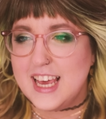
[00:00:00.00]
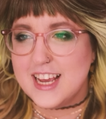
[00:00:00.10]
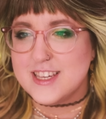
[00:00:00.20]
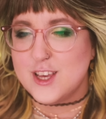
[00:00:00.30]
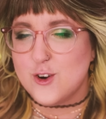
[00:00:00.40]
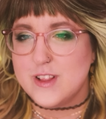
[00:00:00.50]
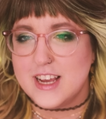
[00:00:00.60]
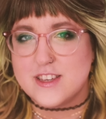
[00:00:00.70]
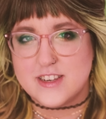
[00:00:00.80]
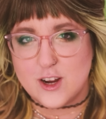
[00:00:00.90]
things that are
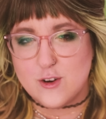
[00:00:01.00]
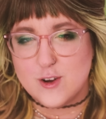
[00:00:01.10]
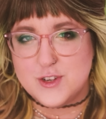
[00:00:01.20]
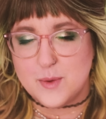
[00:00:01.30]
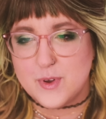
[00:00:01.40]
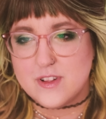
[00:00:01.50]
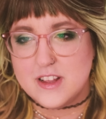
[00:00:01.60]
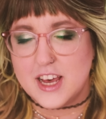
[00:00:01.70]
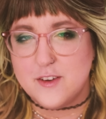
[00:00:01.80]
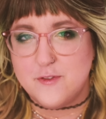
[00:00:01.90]
like
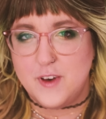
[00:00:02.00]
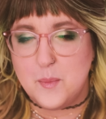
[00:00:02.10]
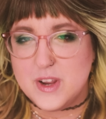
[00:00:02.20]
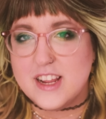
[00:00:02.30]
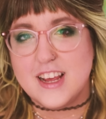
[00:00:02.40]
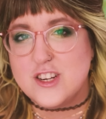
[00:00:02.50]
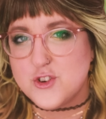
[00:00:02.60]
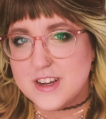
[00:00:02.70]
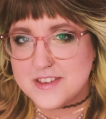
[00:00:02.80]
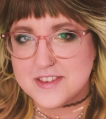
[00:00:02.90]
stereotypically like feminine
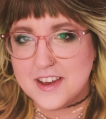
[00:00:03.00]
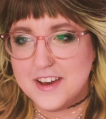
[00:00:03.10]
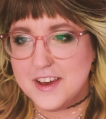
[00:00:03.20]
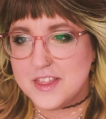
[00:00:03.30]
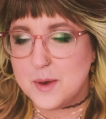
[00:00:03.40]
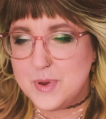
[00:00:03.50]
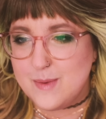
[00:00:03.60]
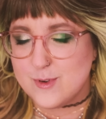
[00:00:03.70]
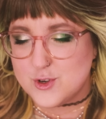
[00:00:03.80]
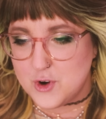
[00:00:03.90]
interests that
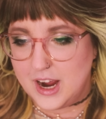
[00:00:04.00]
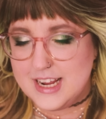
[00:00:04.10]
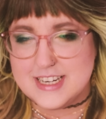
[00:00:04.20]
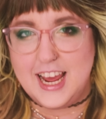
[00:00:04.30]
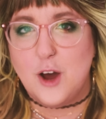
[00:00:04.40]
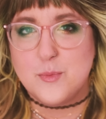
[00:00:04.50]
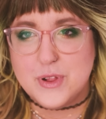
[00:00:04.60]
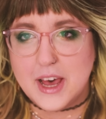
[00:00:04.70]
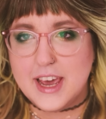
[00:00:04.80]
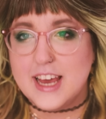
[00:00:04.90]
people try and
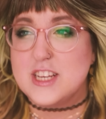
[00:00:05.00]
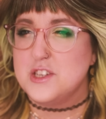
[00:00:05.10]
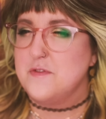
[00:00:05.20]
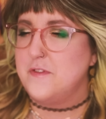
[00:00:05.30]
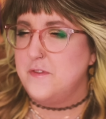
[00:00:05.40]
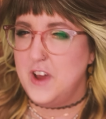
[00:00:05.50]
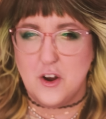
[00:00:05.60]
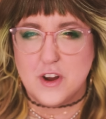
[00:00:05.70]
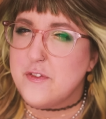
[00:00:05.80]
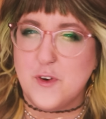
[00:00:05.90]
downplay, and it's very